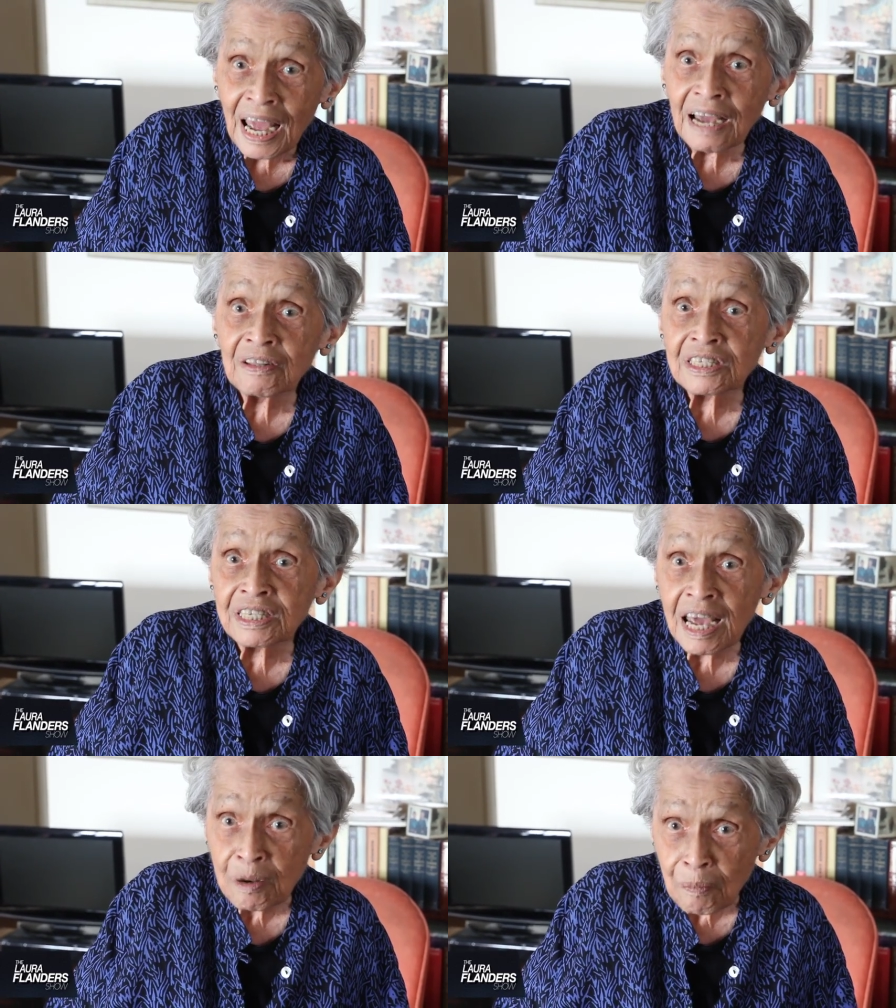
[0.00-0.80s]
And the
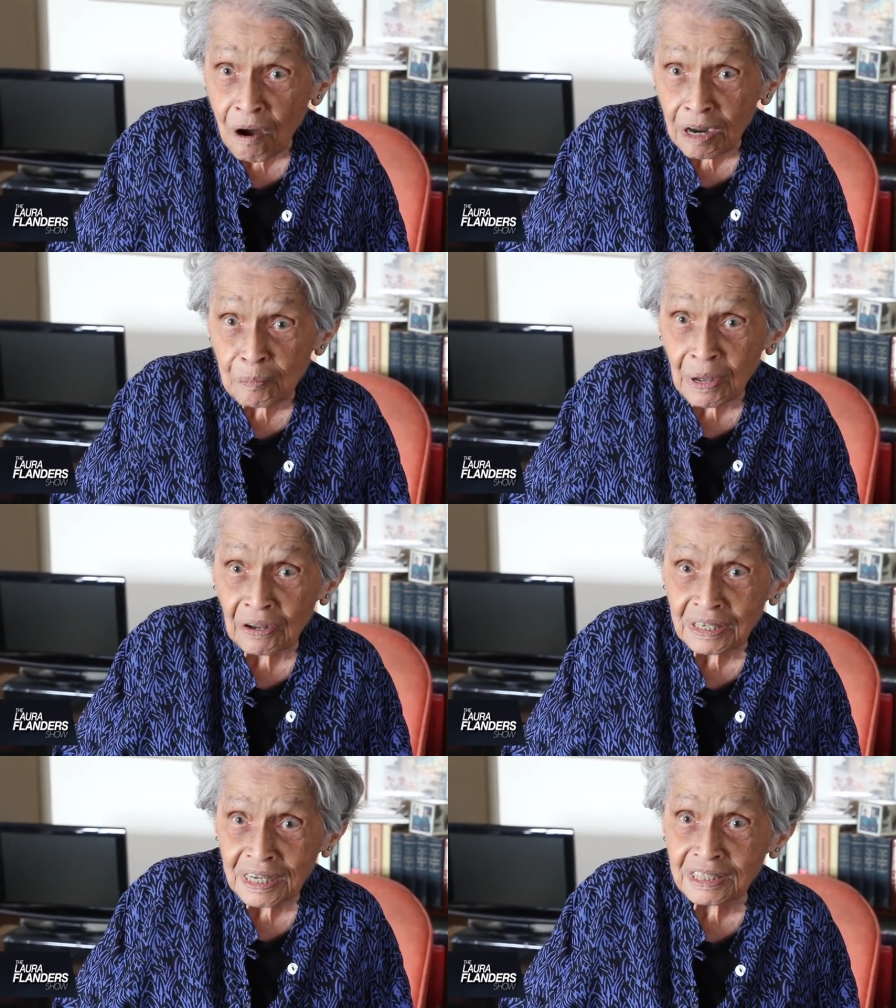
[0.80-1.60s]
sad part
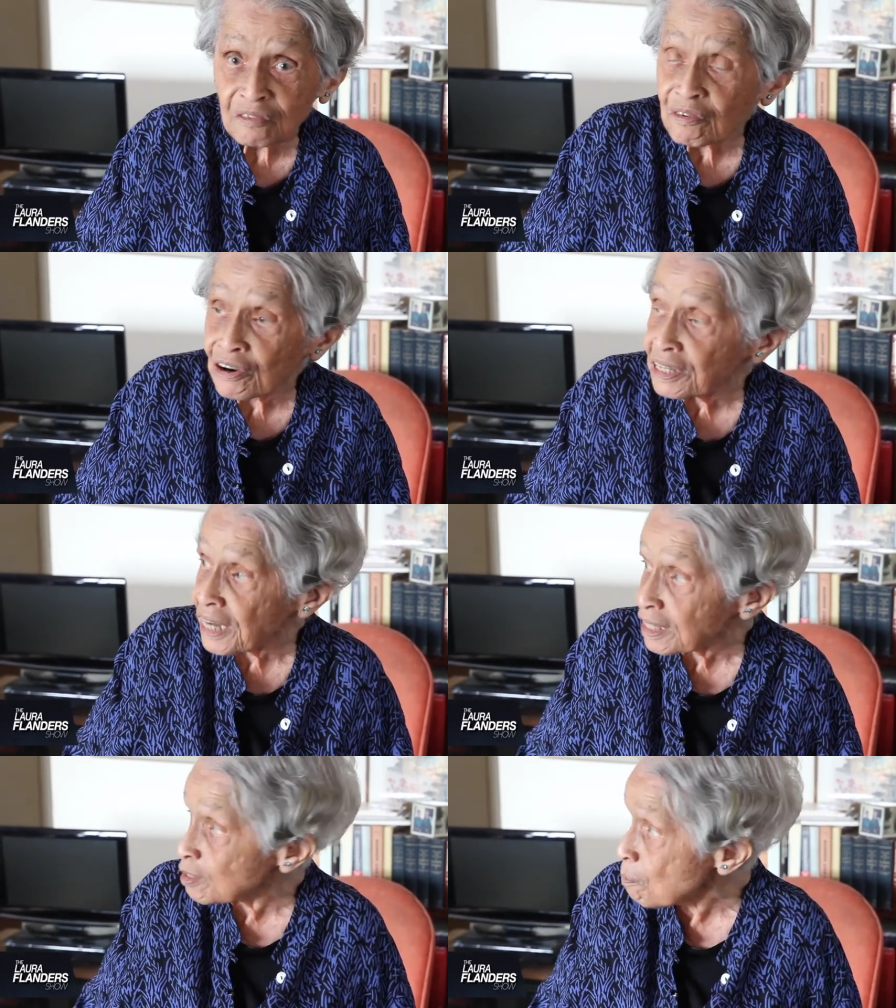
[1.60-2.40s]
about it is the very
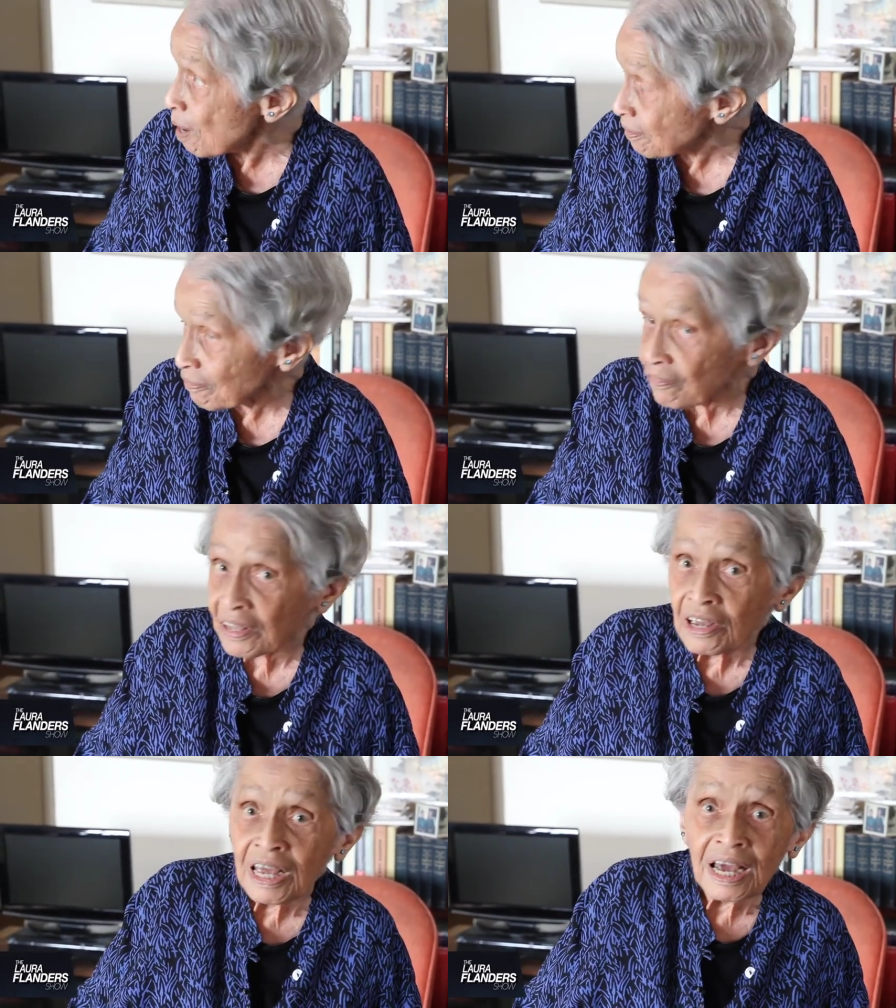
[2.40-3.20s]
next month,
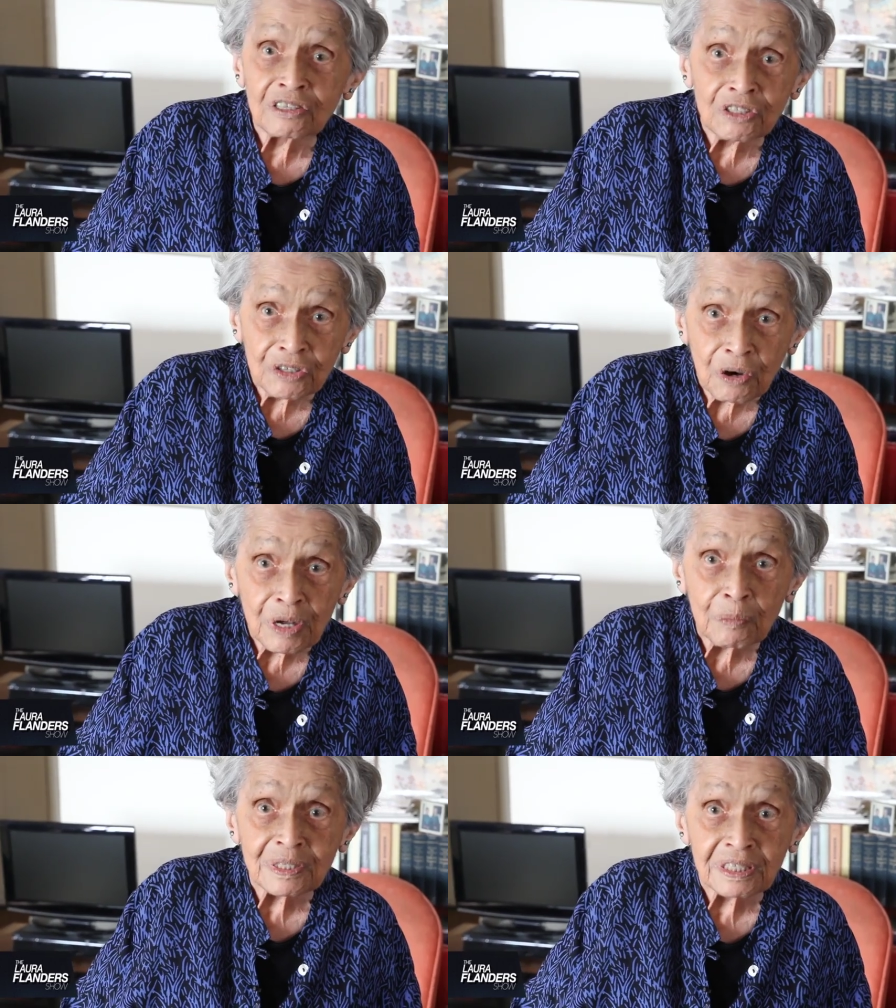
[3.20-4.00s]
as you know,
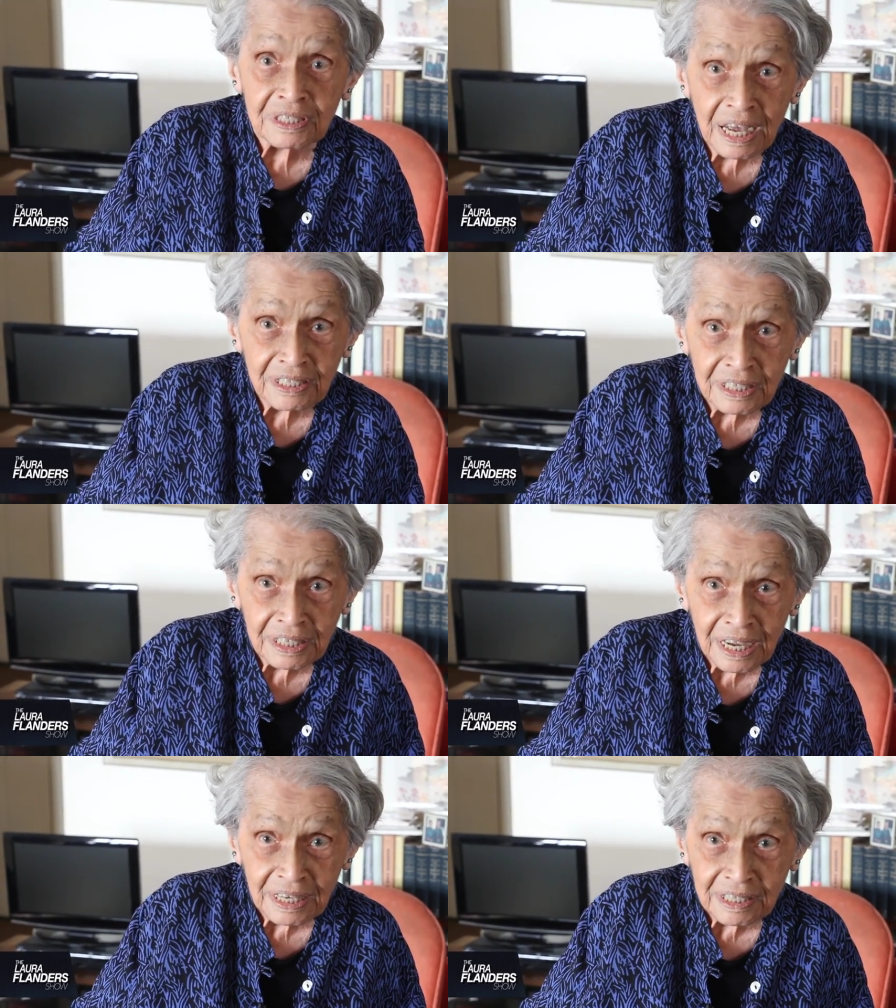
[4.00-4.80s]
he was
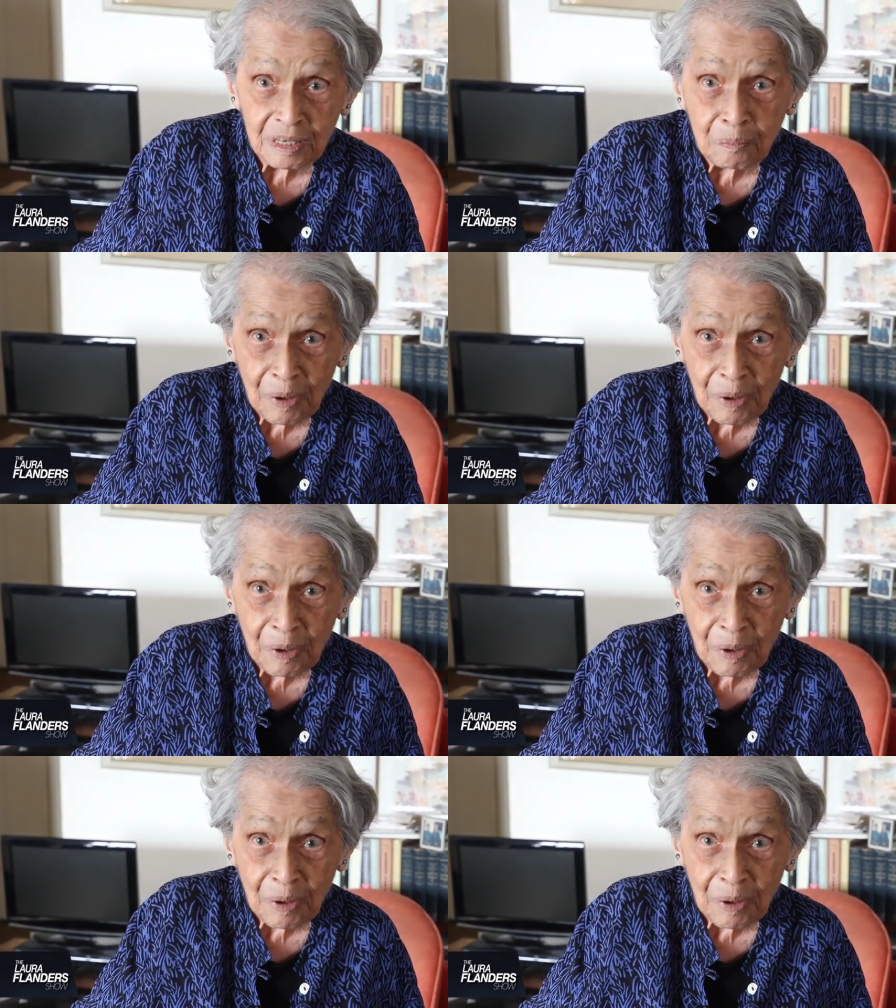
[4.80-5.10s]
assassinated in